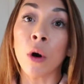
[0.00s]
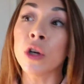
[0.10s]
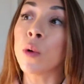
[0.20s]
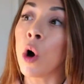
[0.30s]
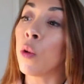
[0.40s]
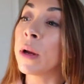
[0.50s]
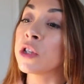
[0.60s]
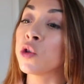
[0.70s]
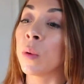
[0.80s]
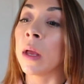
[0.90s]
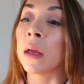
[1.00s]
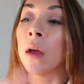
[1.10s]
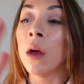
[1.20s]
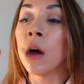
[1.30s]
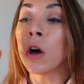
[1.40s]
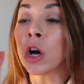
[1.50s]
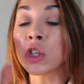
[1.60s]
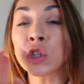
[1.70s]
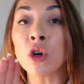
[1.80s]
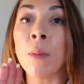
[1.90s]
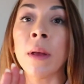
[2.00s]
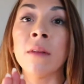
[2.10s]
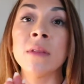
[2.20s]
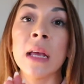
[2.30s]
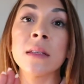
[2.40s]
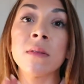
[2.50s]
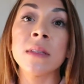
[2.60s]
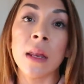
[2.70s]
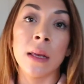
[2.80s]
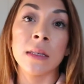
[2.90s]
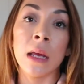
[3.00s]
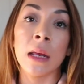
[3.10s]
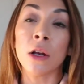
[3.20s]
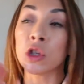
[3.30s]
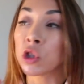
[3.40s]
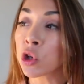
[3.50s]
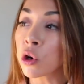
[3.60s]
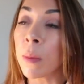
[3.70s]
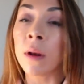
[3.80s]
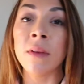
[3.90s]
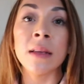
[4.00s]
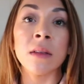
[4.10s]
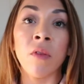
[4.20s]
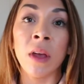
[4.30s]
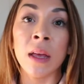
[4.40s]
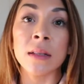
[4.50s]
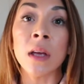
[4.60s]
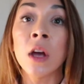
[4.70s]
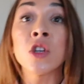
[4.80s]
Are you always doing a certain amount of days of steady state, a certain amount of days of HIIT?